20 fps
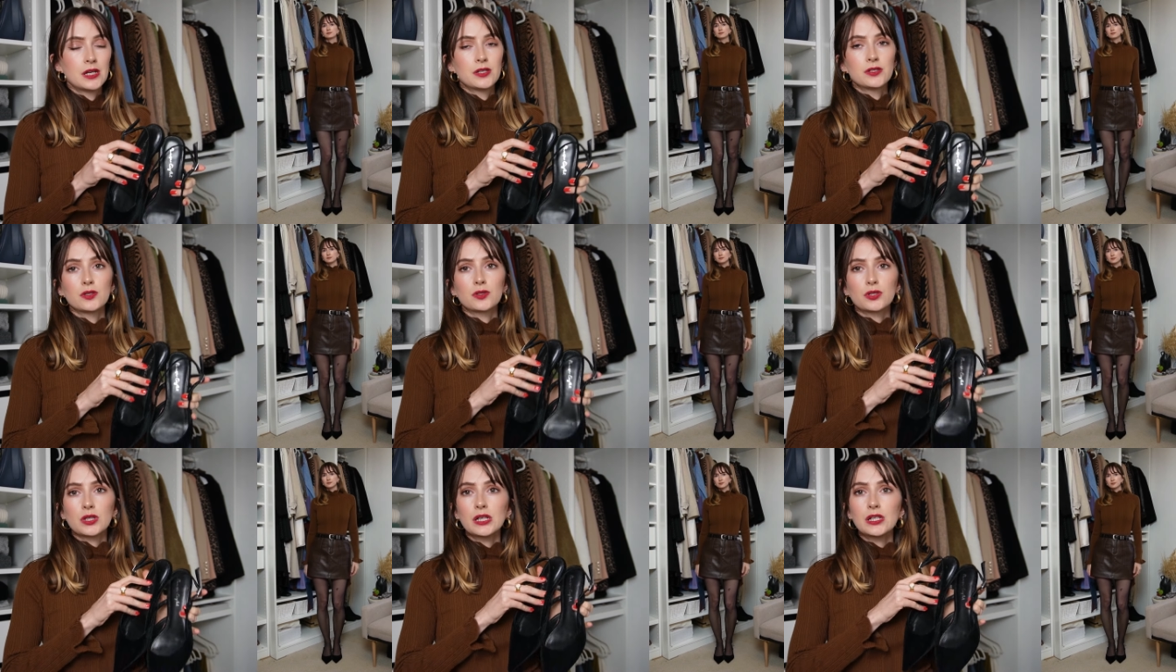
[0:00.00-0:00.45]

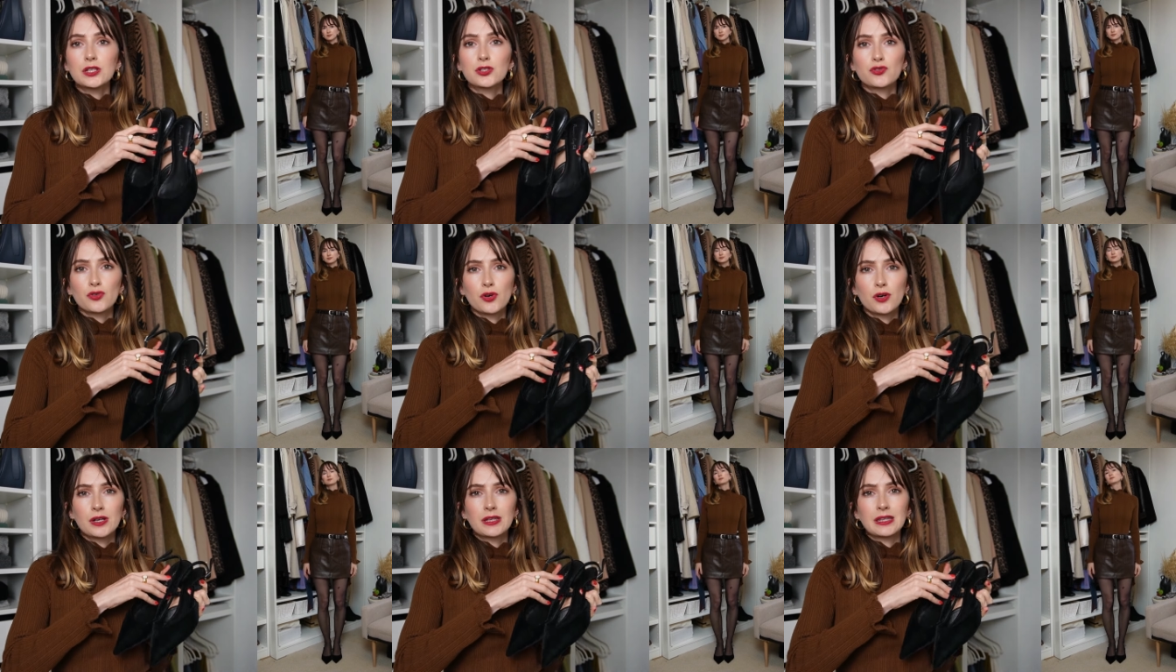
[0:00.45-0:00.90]
So it's kind of
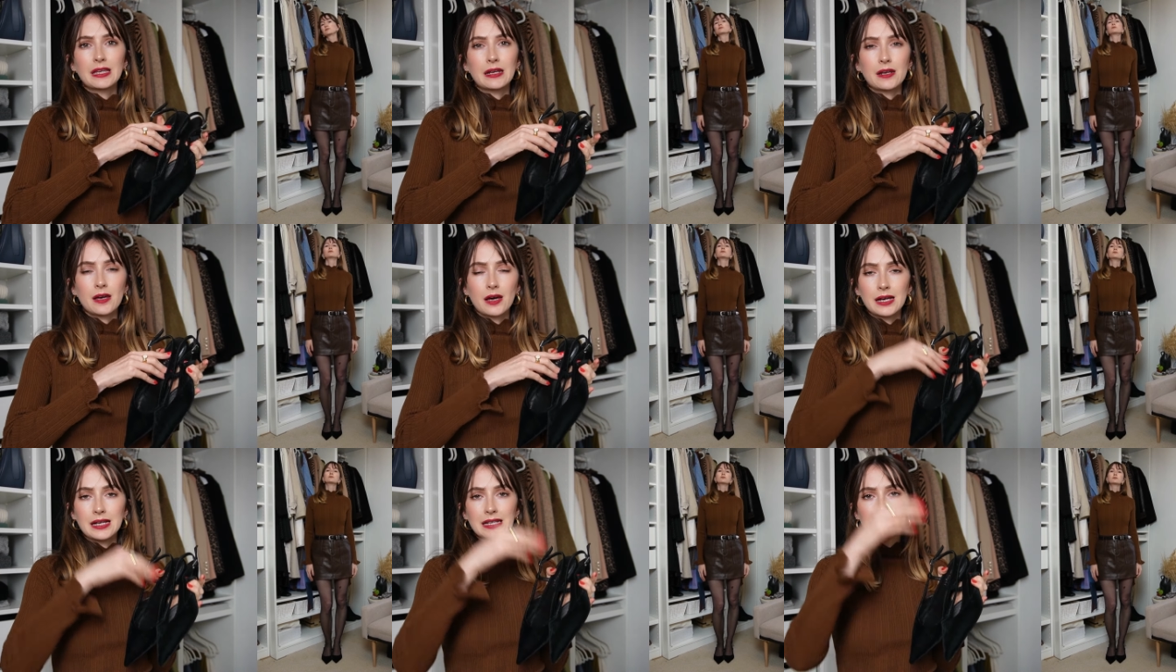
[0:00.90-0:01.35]
drawing that
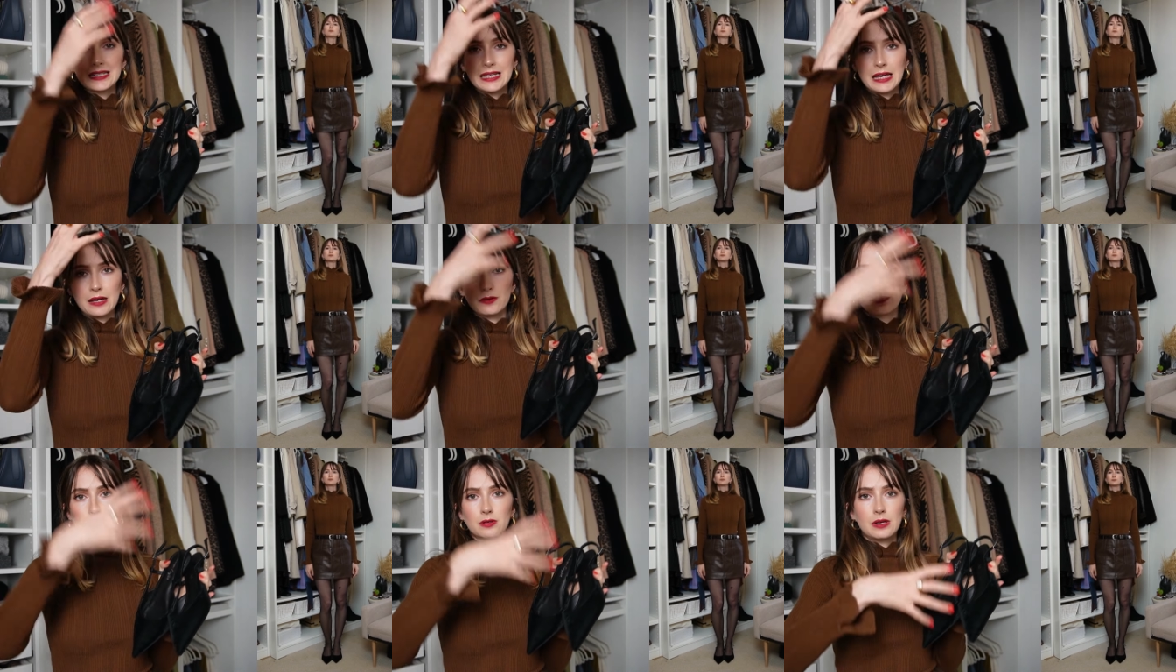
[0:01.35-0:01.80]
eye
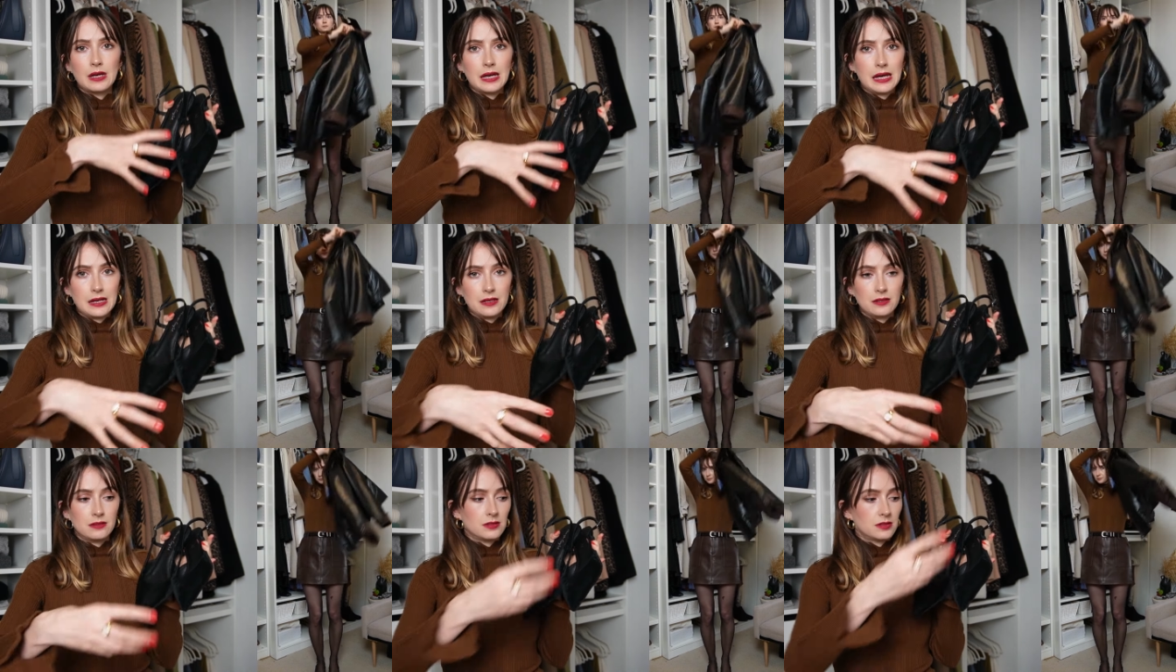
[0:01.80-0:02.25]
down
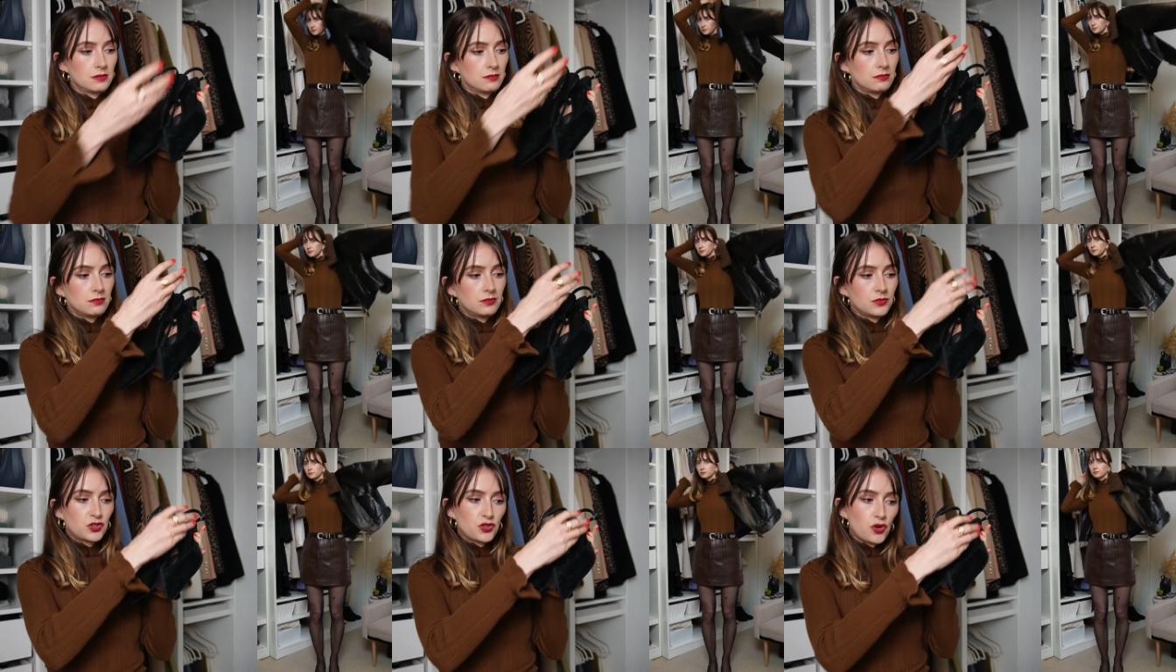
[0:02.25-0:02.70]
and
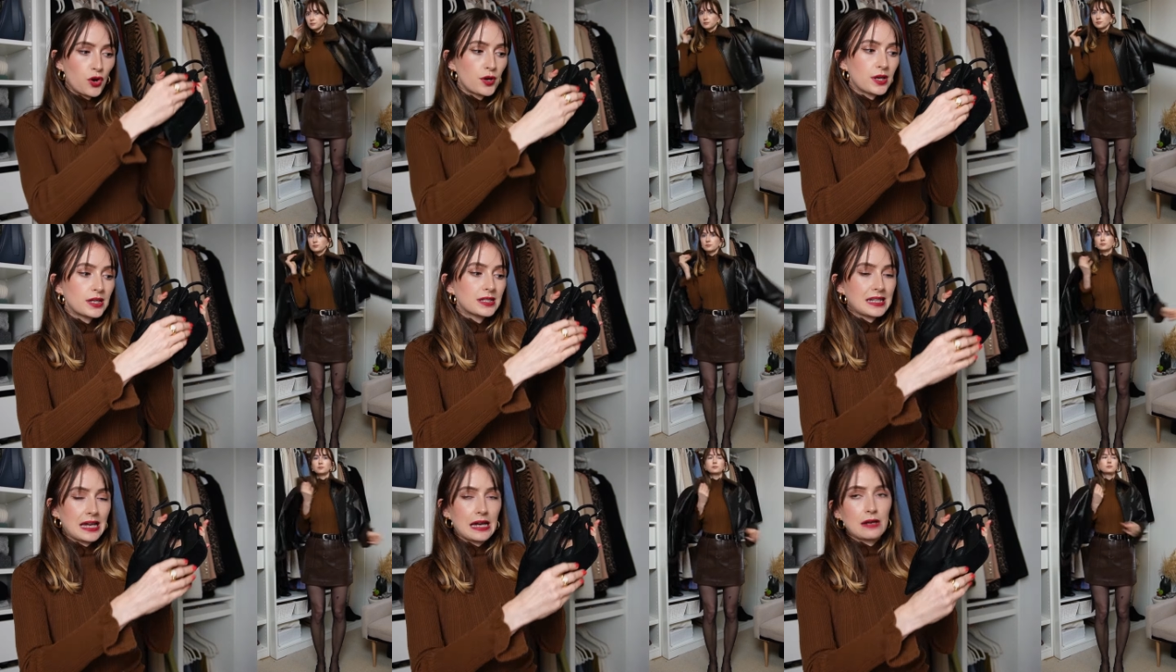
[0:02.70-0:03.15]
drawing
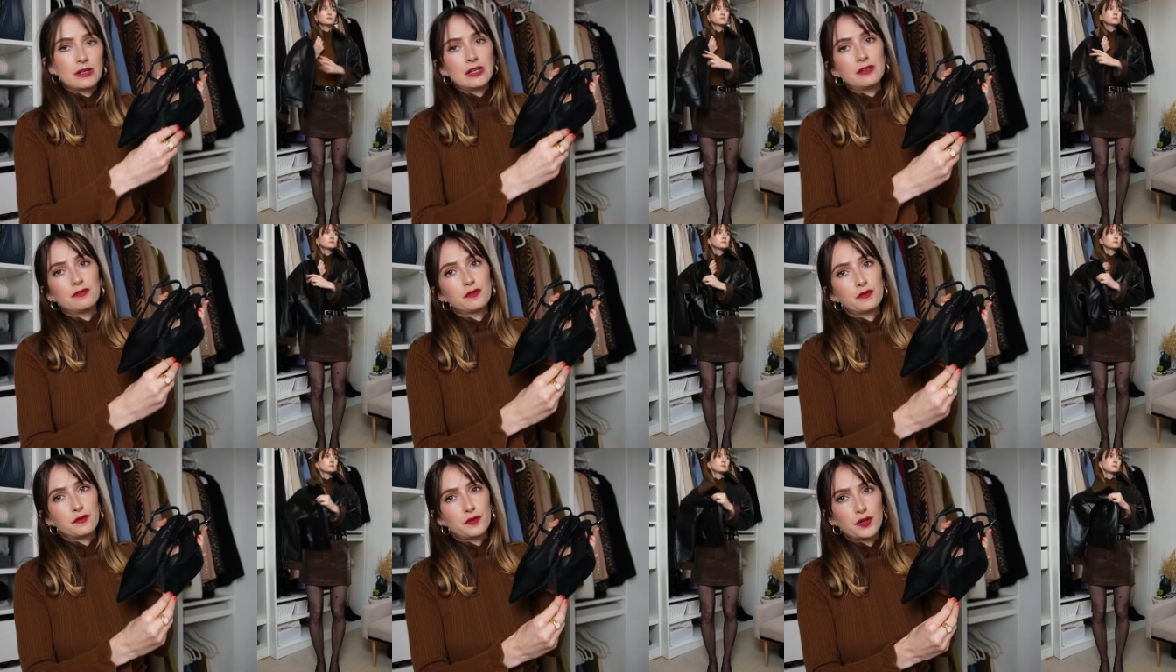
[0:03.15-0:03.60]
it down
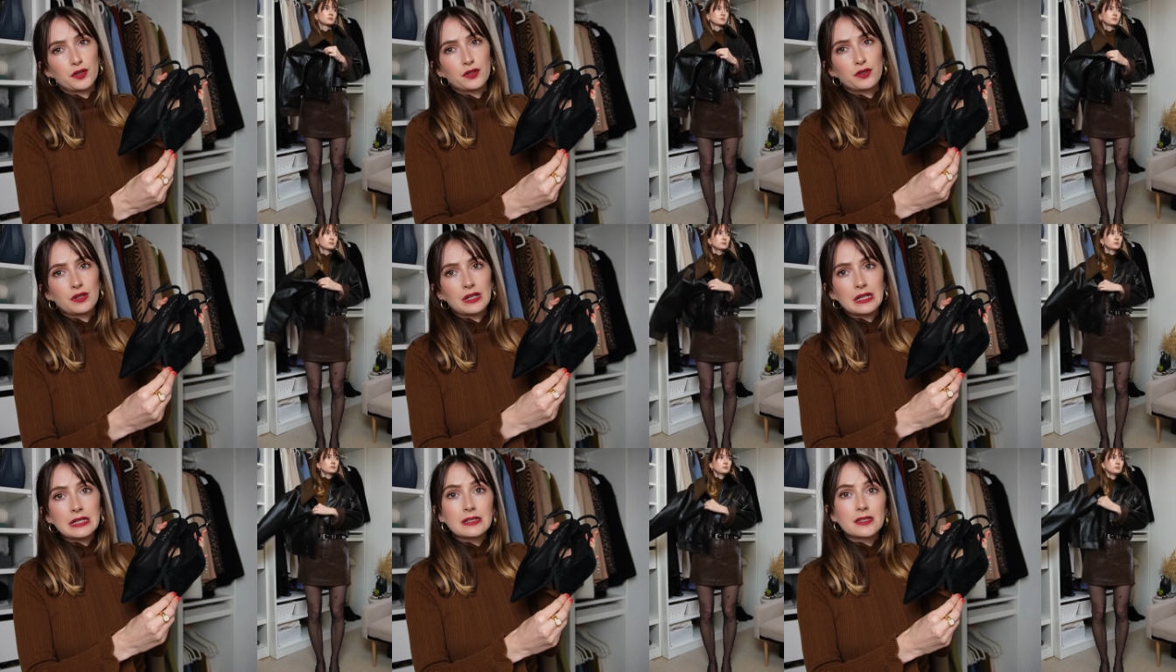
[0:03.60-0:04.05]
even further
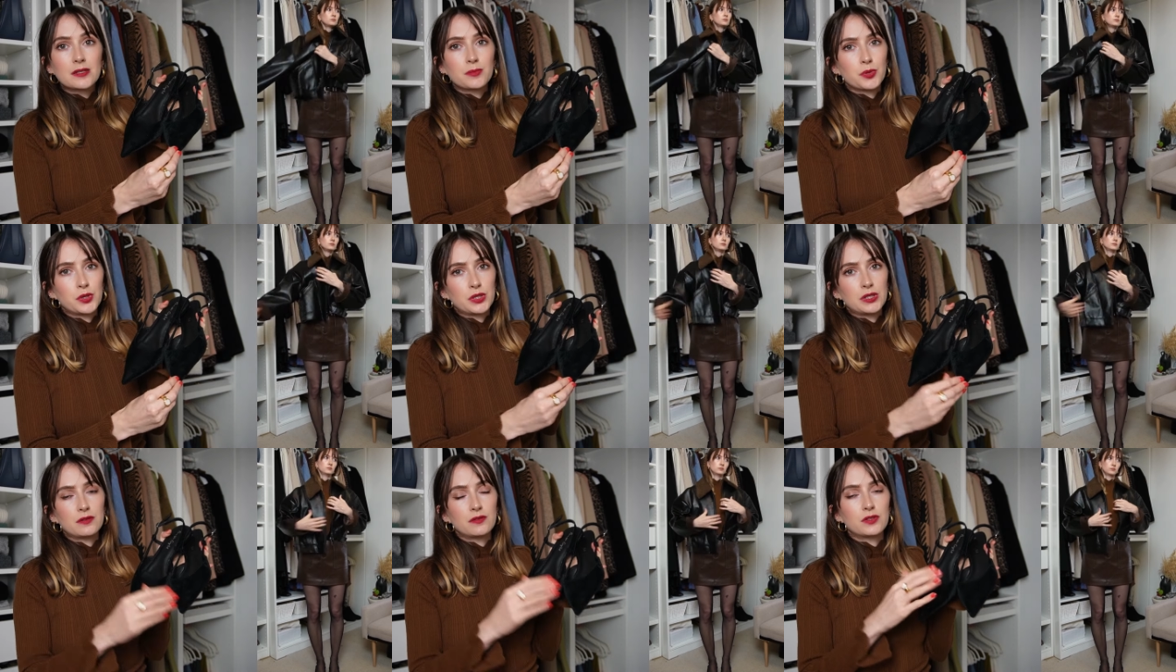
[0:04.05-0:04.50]
into the
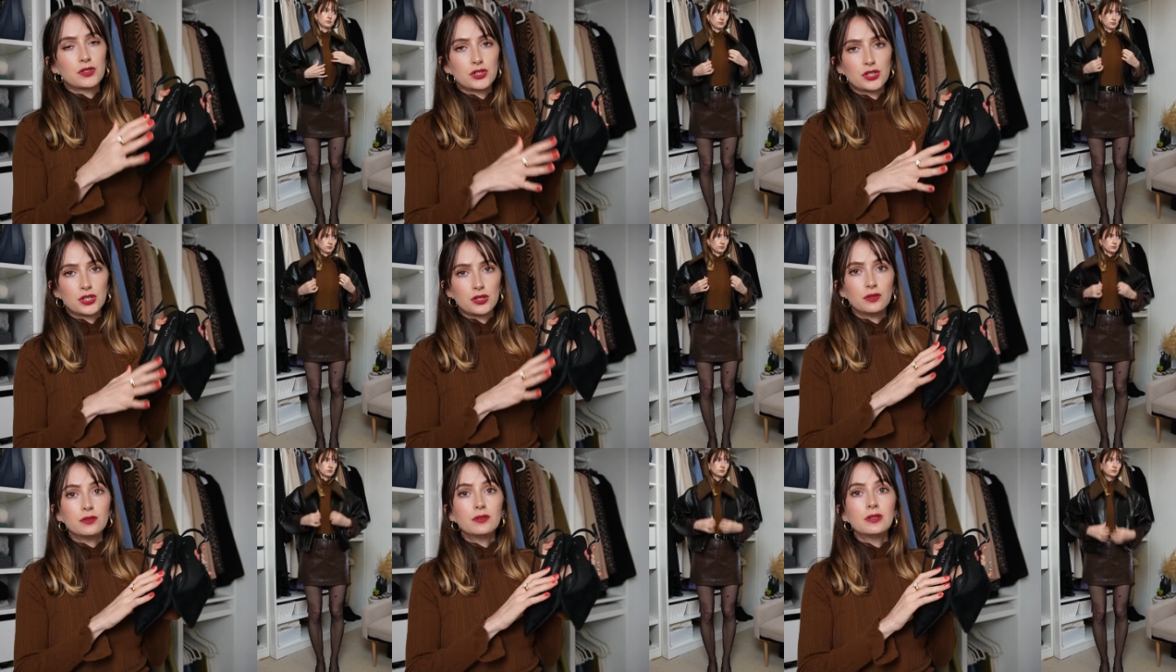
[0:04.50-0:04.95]
point of the
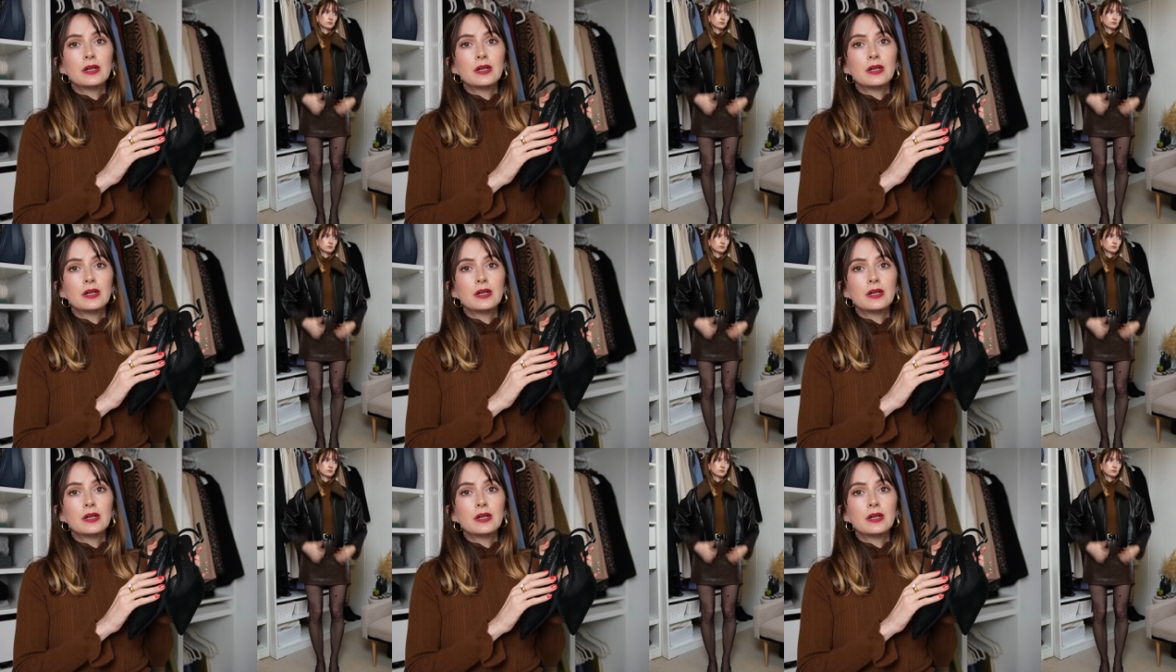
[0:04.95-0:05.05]
shoe.